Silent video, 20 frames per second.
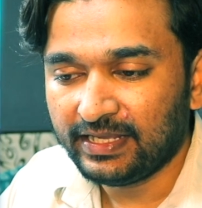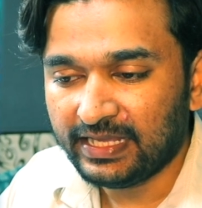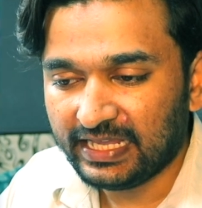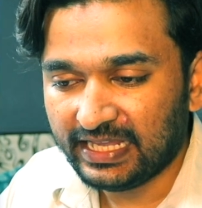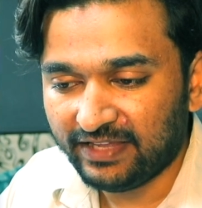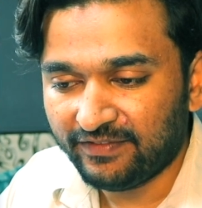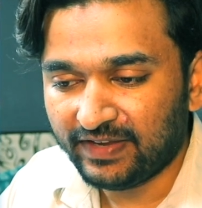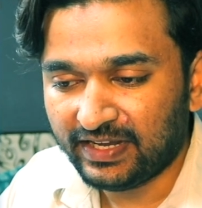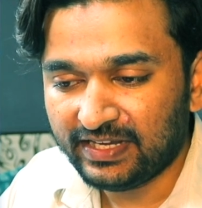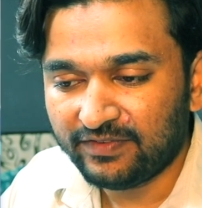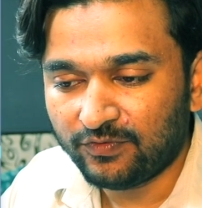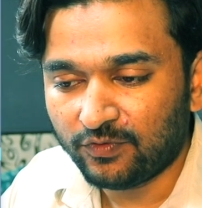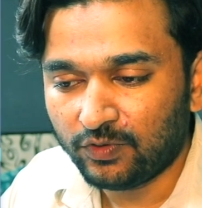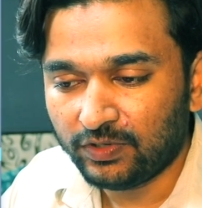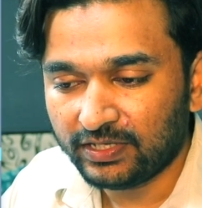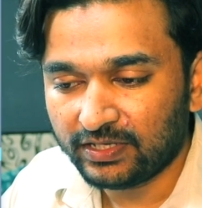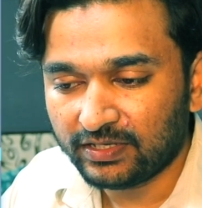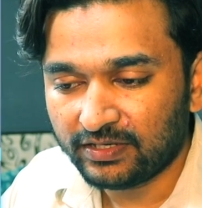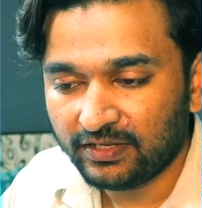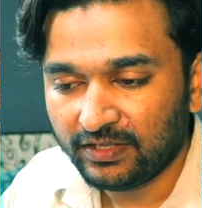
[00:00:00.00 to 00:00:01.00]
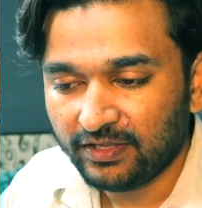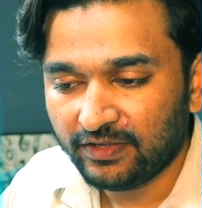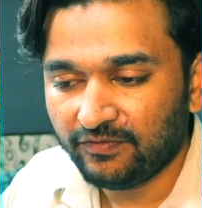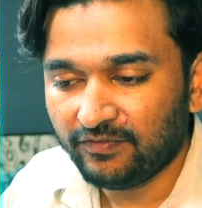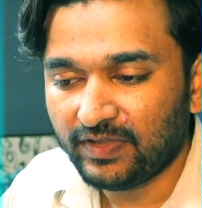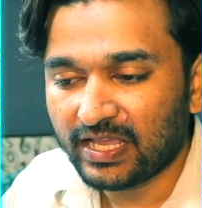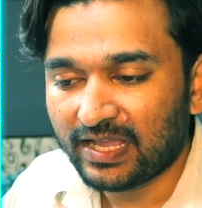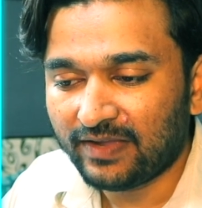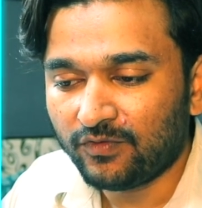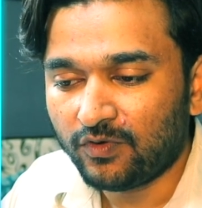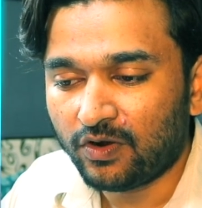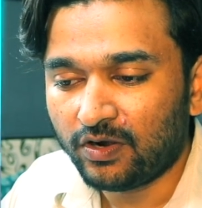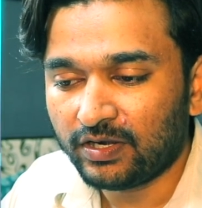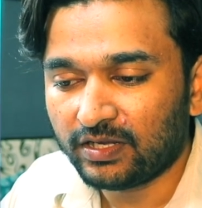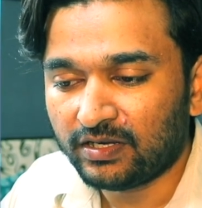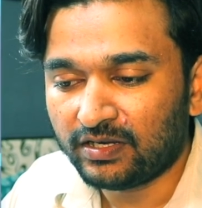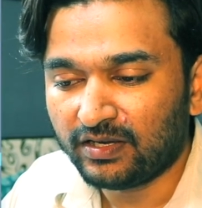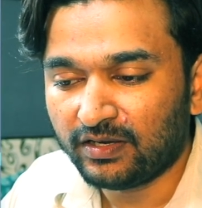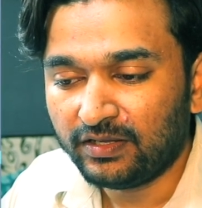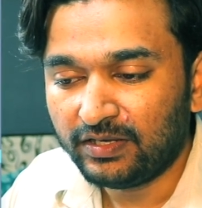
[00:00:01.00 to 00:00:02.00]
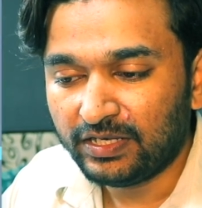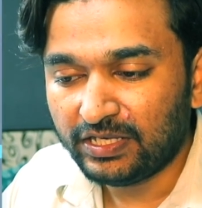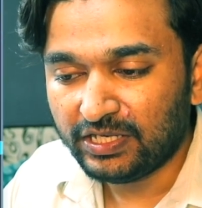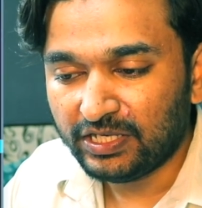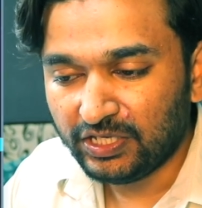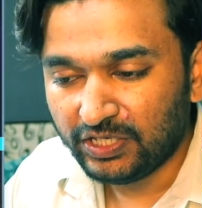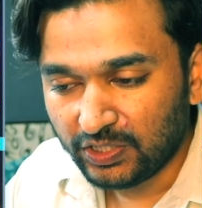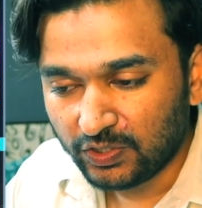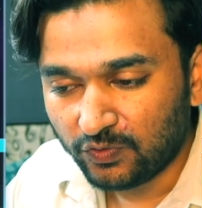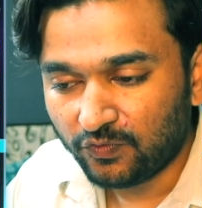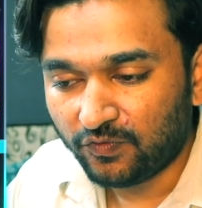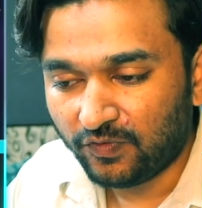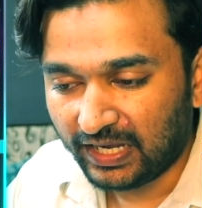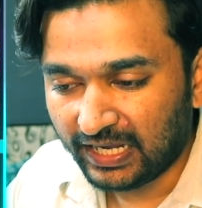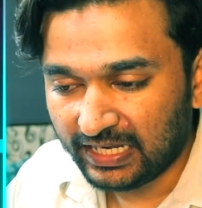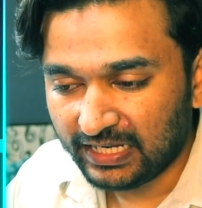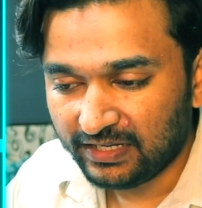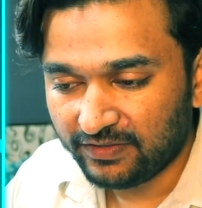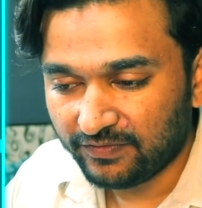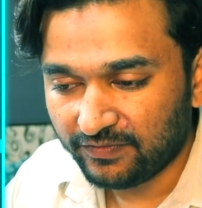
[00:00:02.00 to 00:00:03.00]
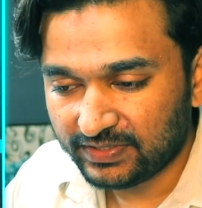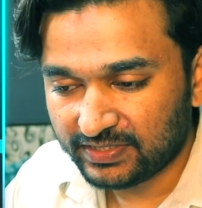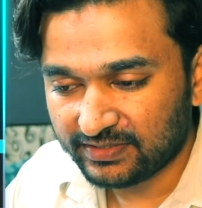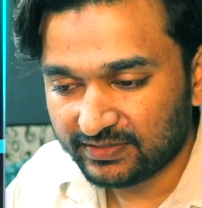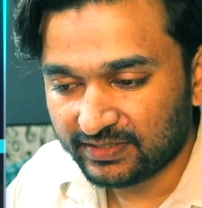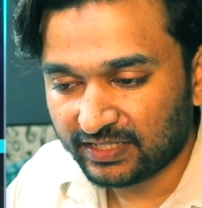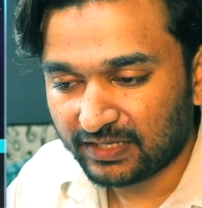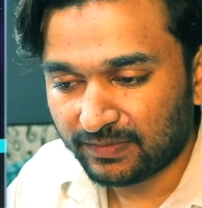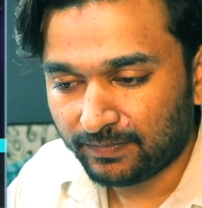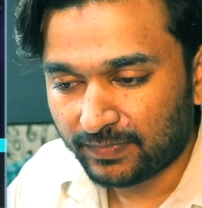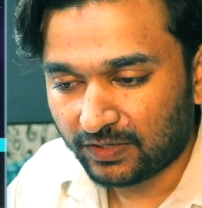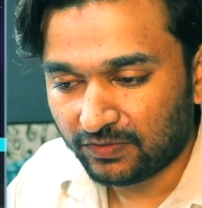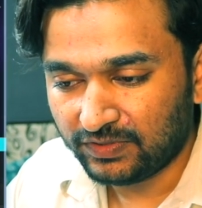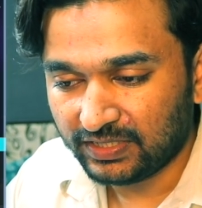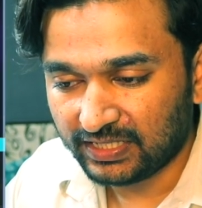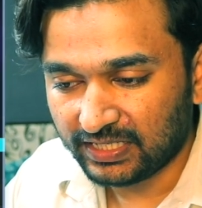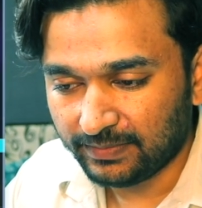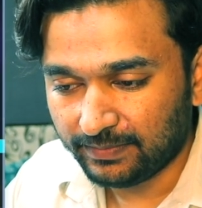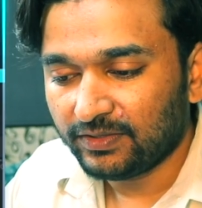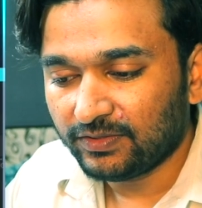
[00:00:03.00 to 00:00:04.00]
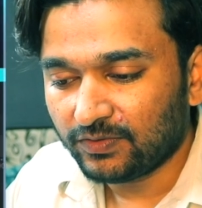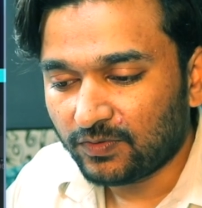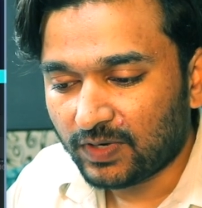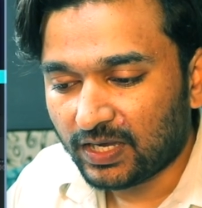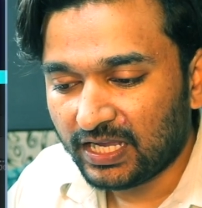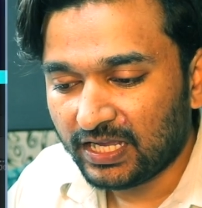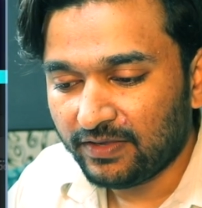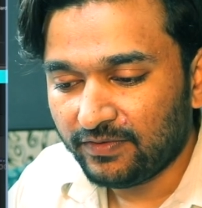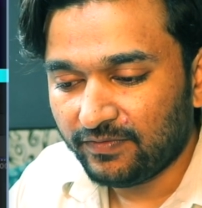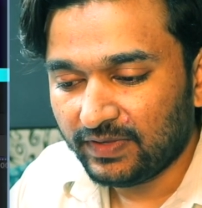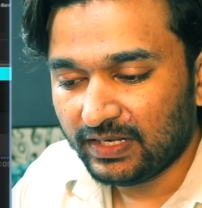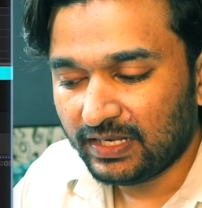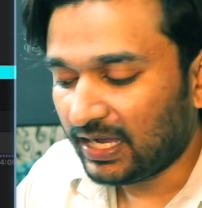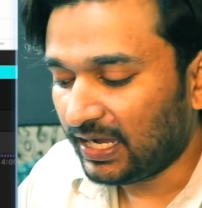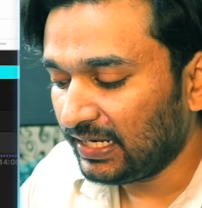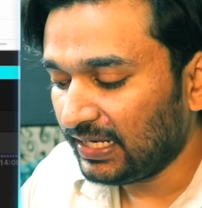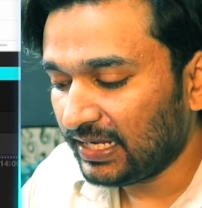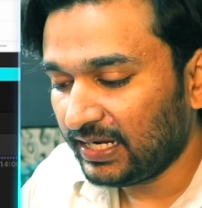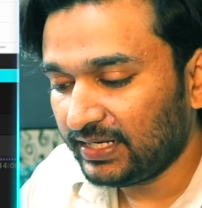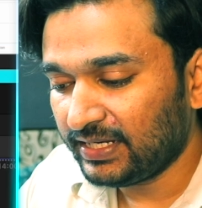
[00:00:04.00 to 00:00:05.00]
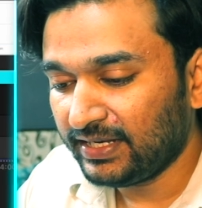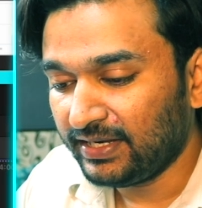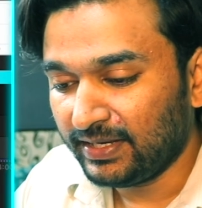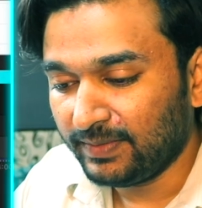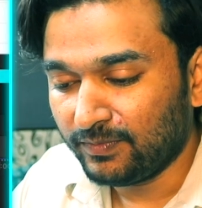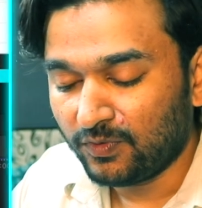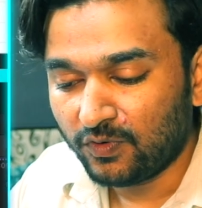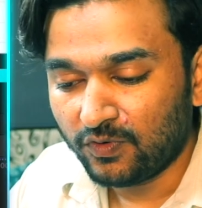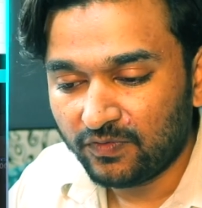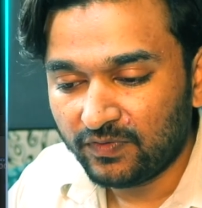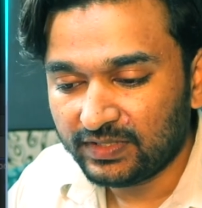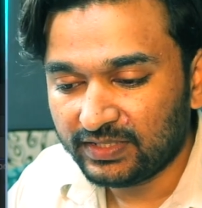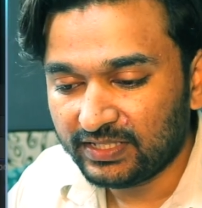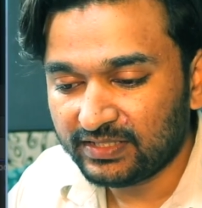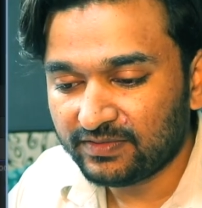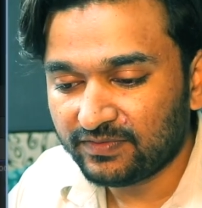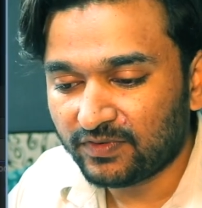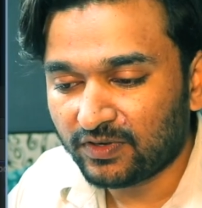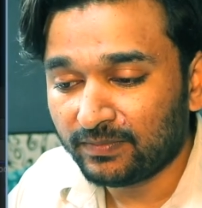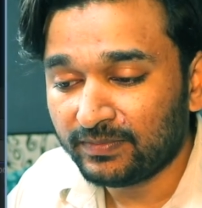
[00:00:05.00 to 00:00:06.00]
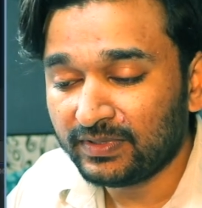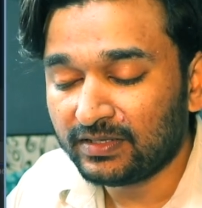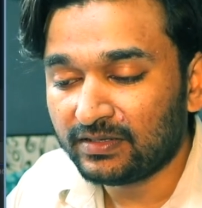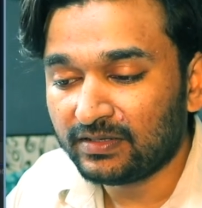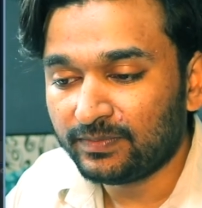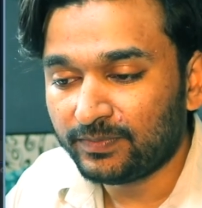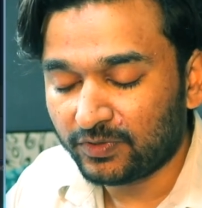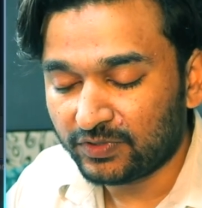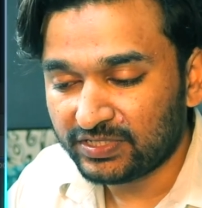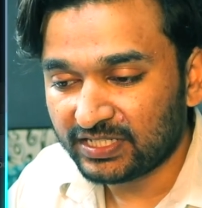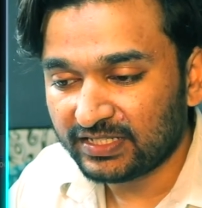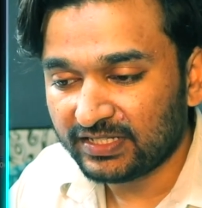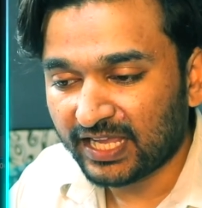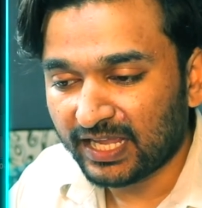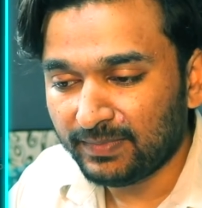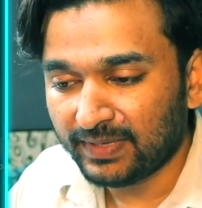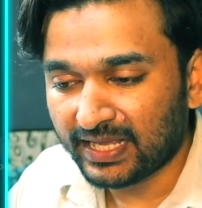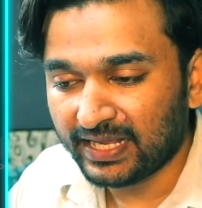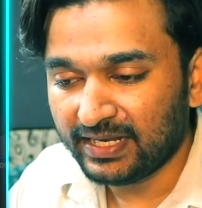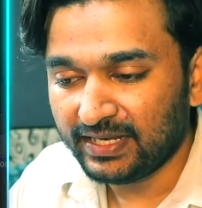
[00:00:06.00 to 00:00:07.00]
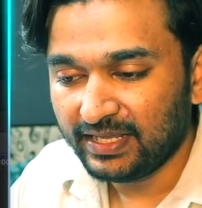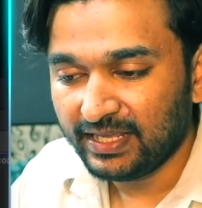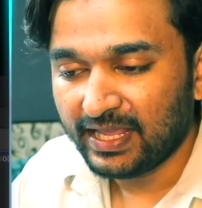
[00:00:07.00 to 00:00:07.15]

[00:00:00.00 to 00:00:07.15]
event folder, we have got a new file, which is the compound clip. So I will highlight and remove this from the project timeline.